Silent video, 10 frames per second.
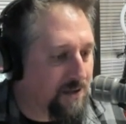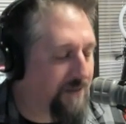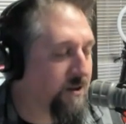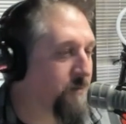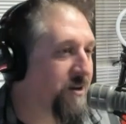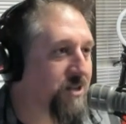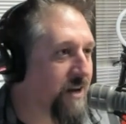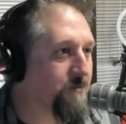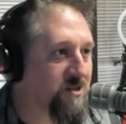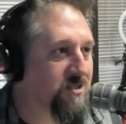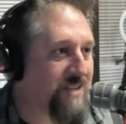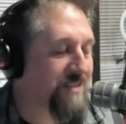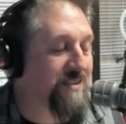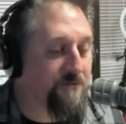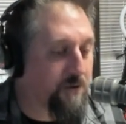even though Michigan was
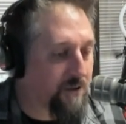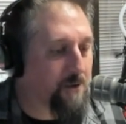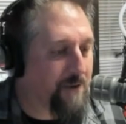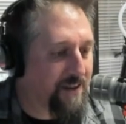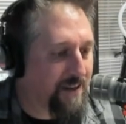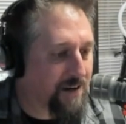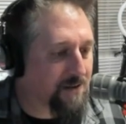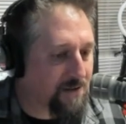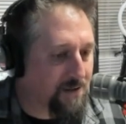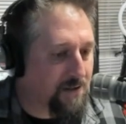tested for a little bit in there.